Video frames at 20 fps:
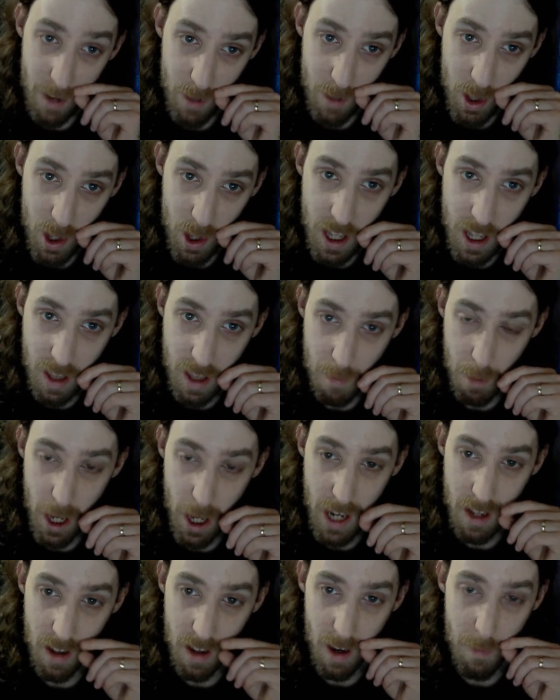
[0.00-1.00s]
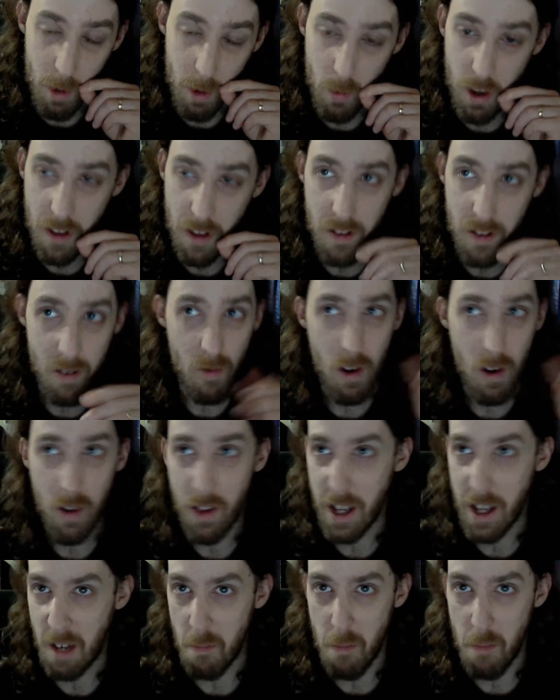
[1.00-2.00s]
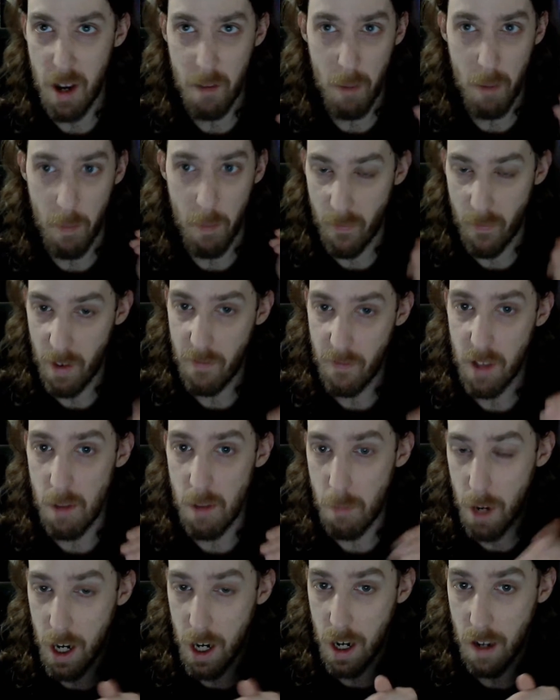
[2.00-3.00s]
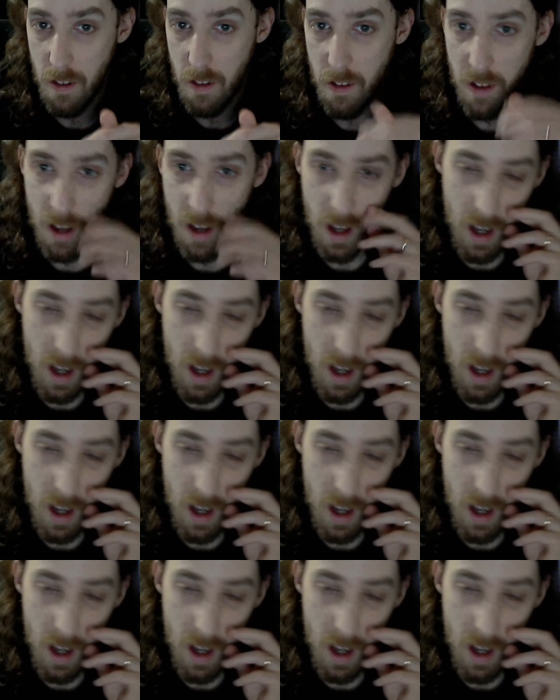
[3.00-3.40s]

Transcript: and look at the Black Diamond ones, they're all like minimum $50.